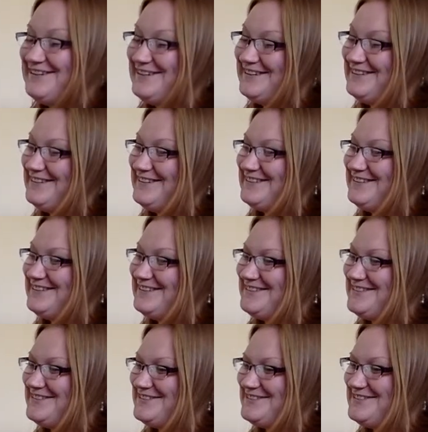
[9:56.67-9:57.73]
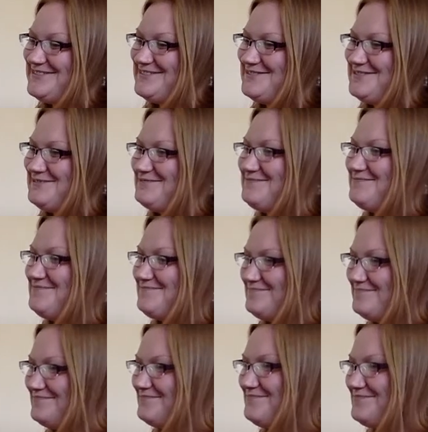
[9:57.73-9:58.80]

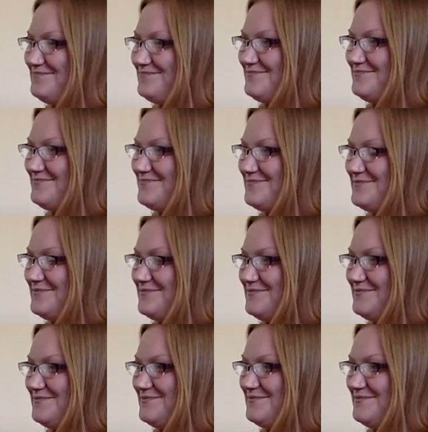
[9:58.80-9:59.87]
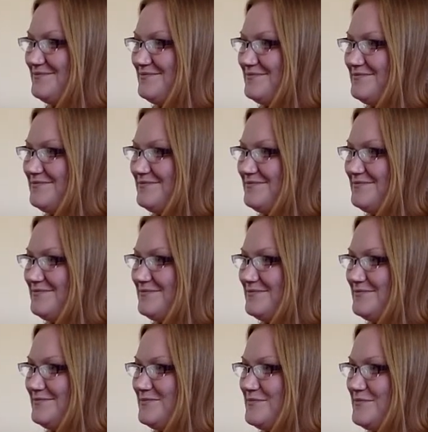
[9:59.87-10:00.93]

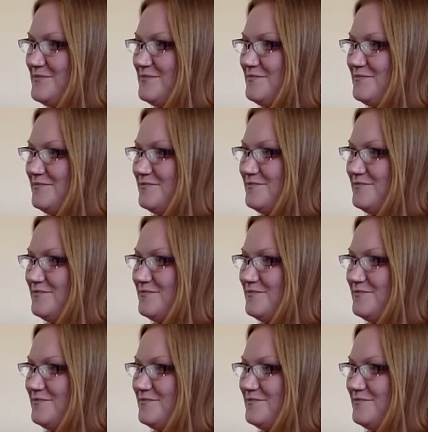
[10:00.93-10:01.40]
The person shown says nothing.